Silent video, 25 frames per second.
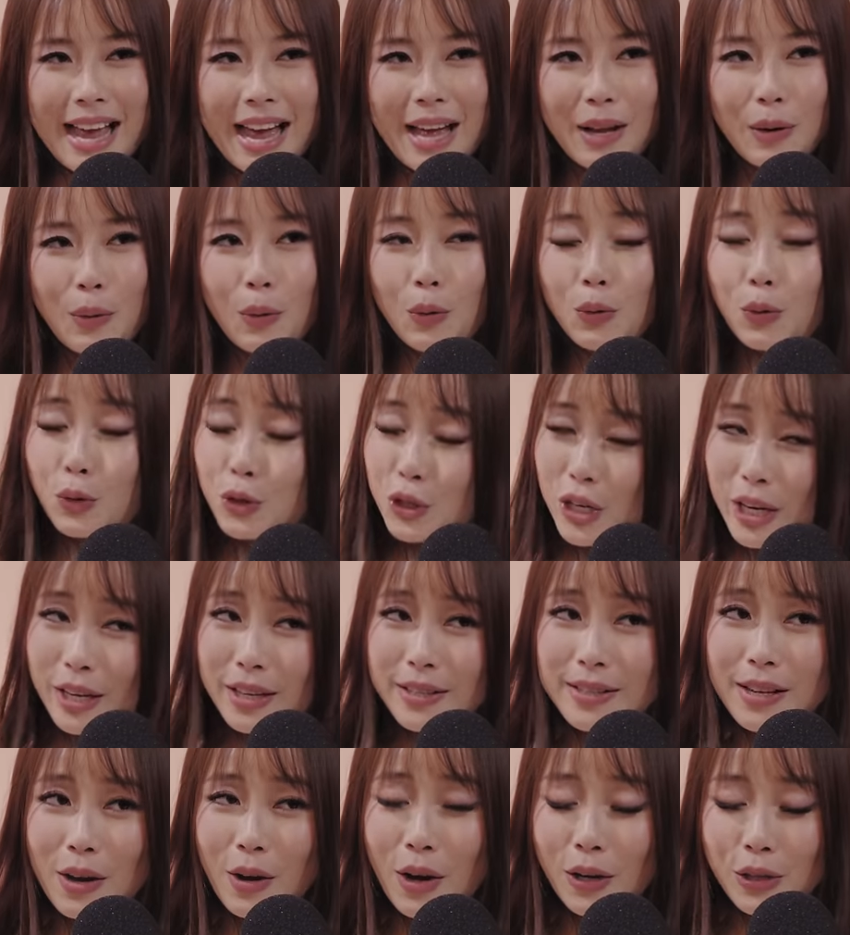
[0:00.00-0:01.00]
and check
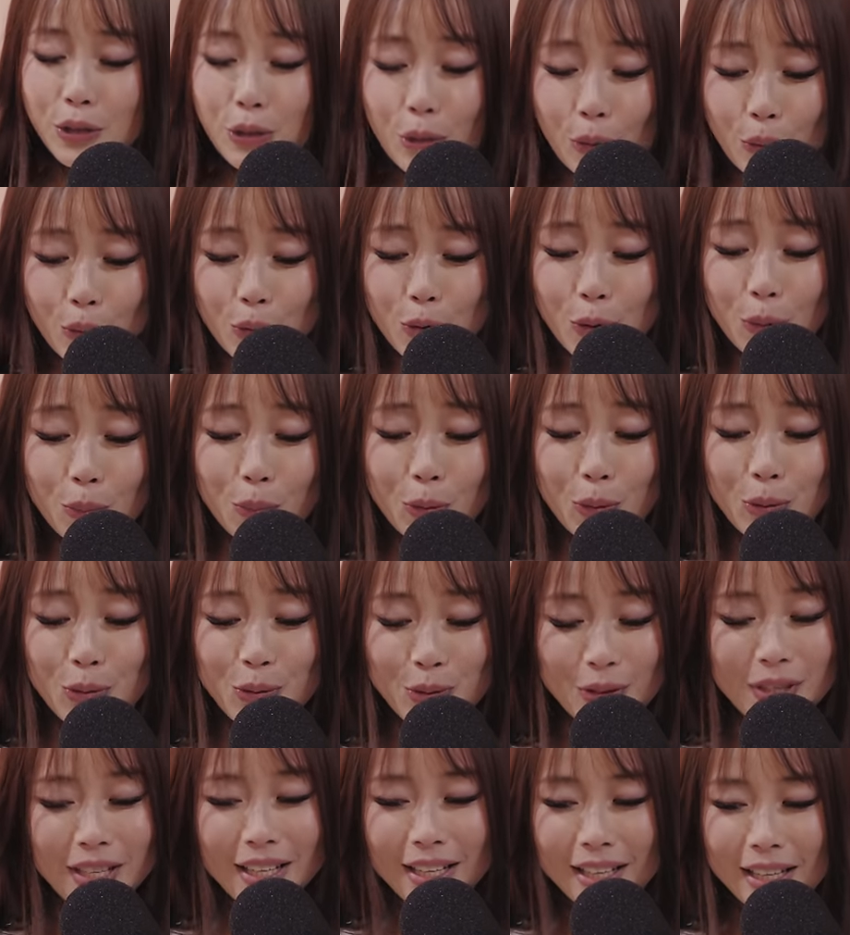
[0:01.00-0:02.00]
us out on YouTube to
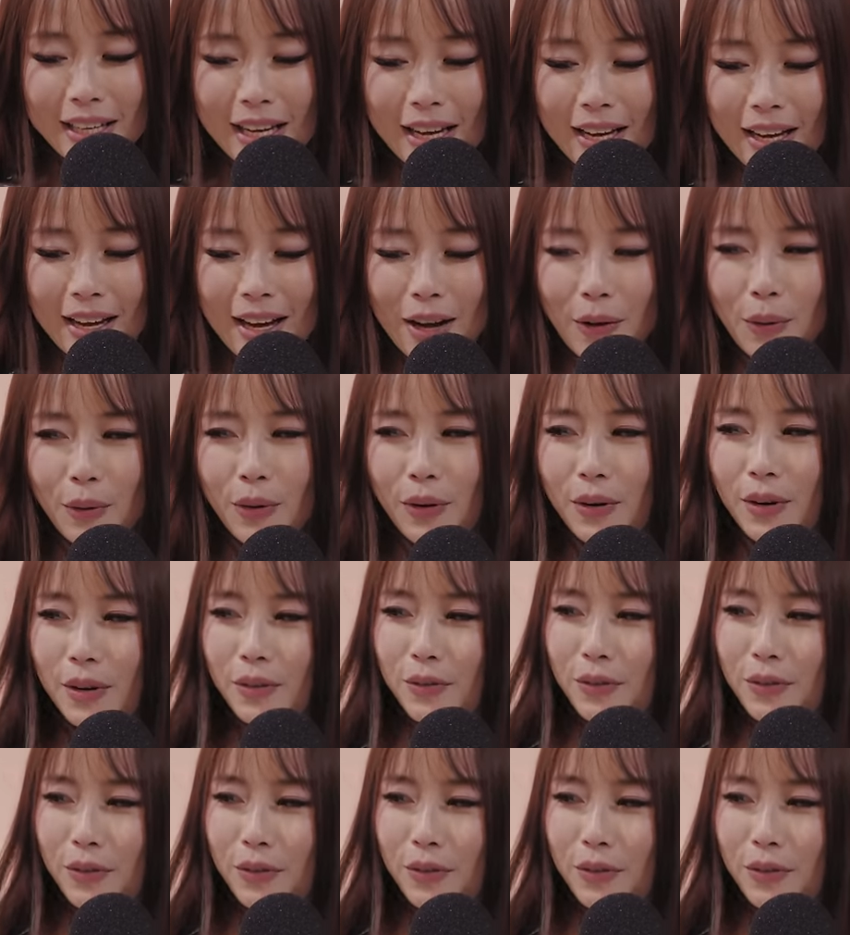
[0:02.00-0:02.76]
see our